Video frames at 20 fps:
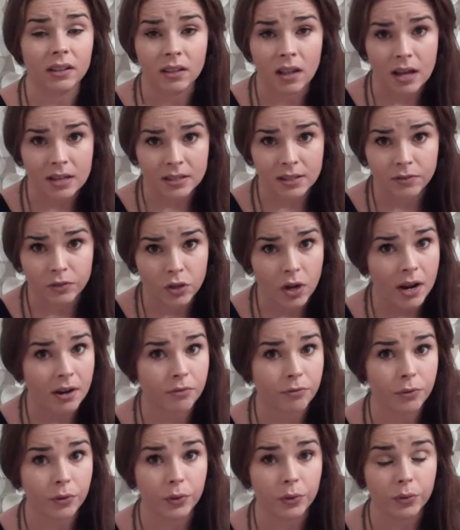lots of
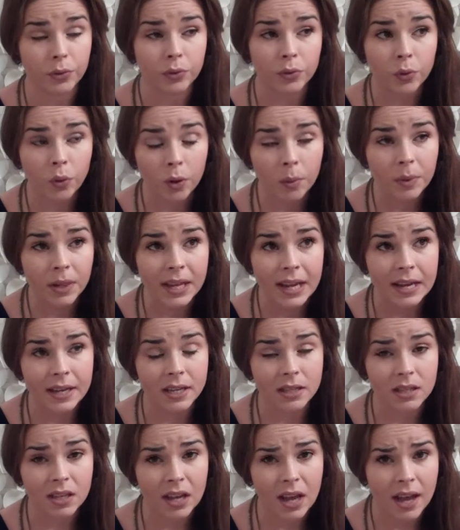dried fruit. Normally I
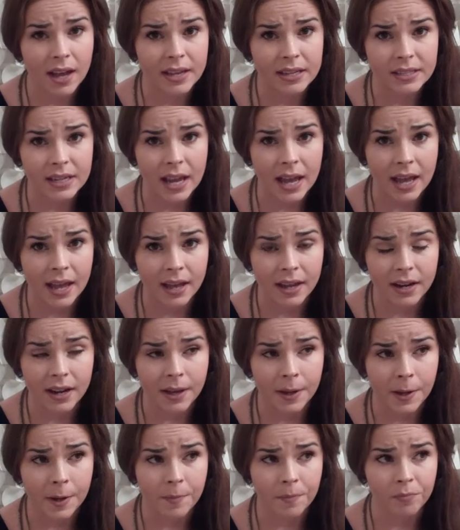get the kind at
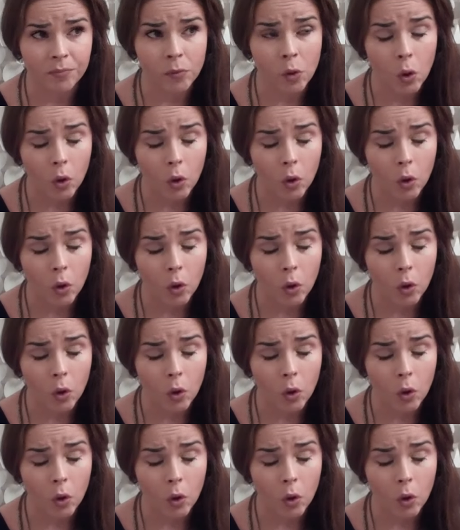um,